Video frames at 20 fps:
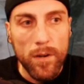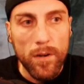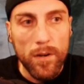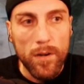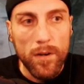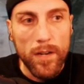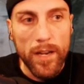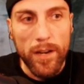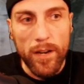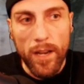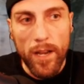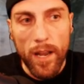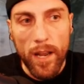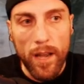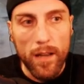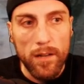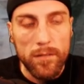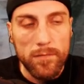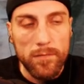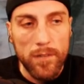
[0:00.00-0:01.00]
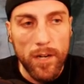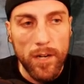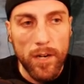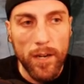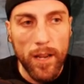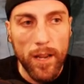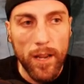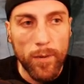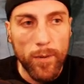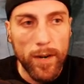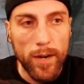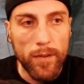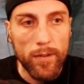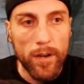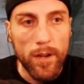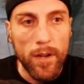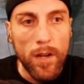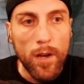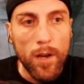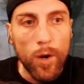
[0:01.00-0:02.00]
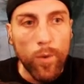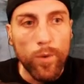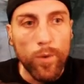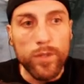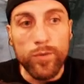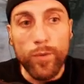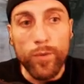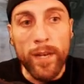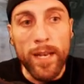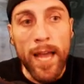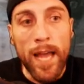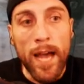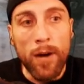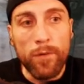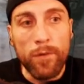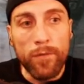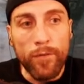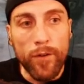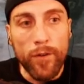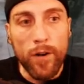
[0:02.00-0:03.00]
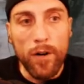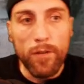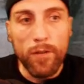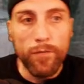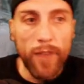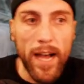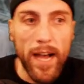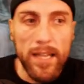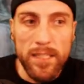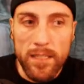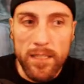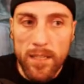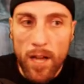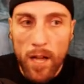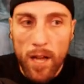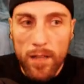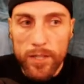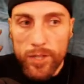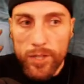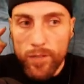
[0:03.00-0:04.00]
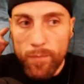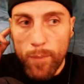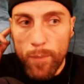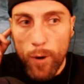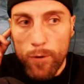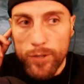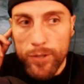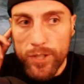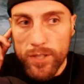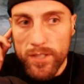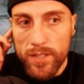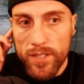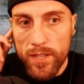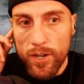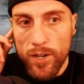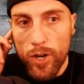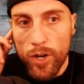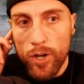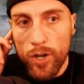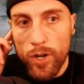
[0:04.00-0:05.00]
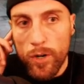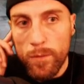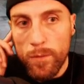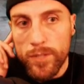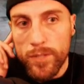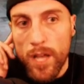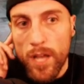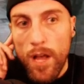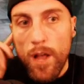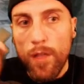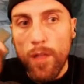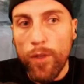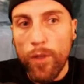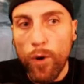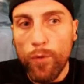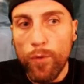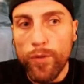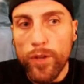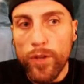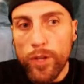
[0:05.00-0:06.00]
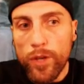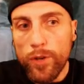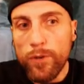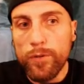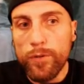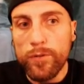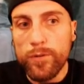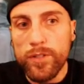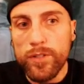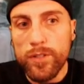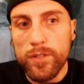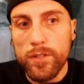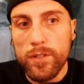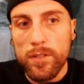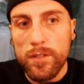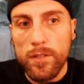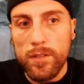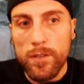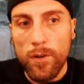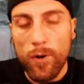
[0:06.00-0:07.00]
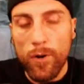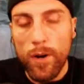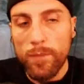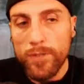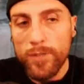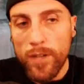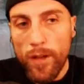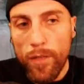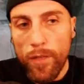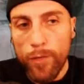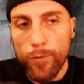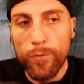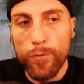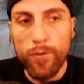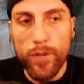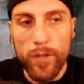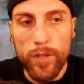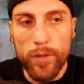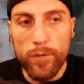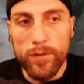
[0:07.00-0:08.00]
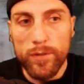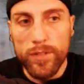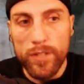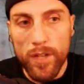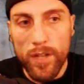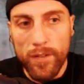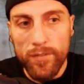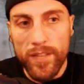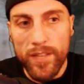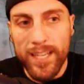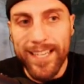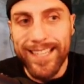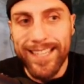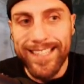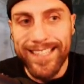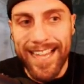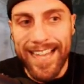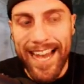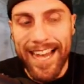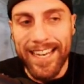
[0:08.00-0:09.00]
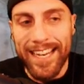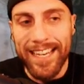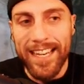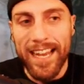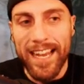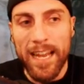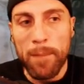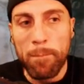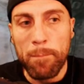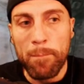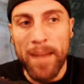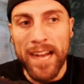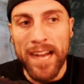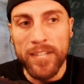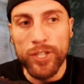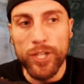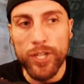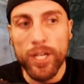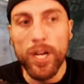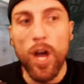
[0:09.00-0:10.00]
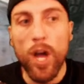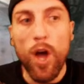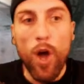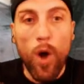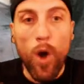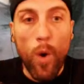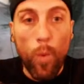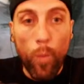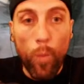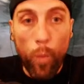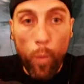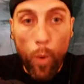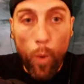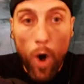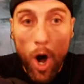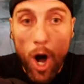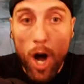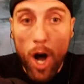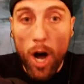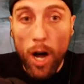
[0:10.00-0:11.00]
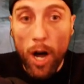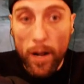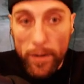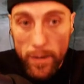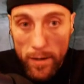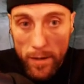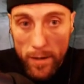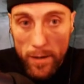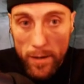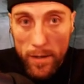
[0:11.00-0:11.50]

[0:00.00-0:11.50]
Circe, whatever, was renowned for her vast knowledge of potions and herbs, though the use, or I'm sorry, through the use of these and a magic wand,